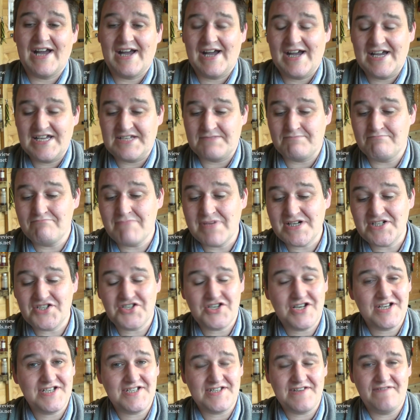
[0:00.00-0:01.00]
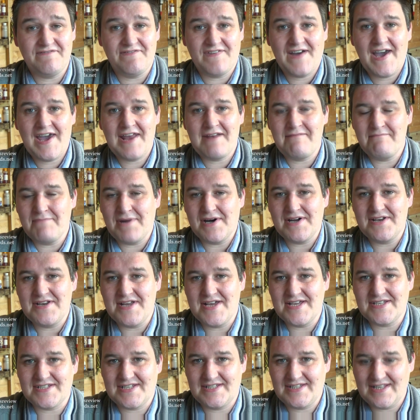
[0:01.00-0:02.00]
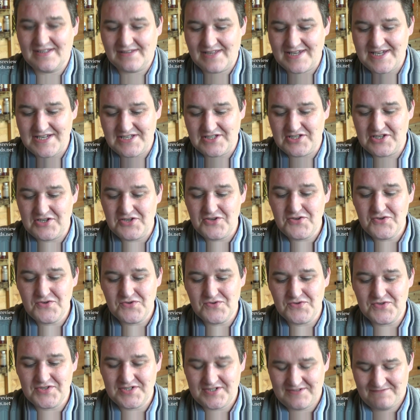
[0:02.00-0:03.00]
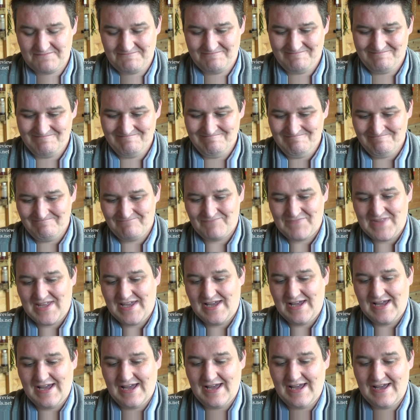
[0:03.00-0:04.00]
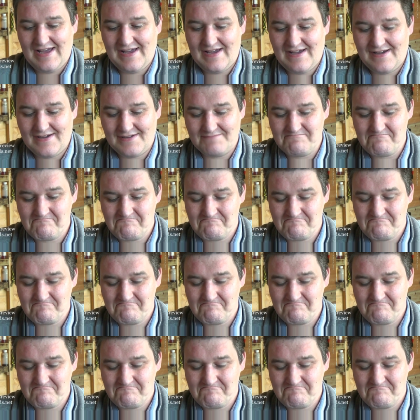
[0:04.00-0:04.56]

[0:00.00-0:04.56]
as much as the firing button is a delight to use, uh,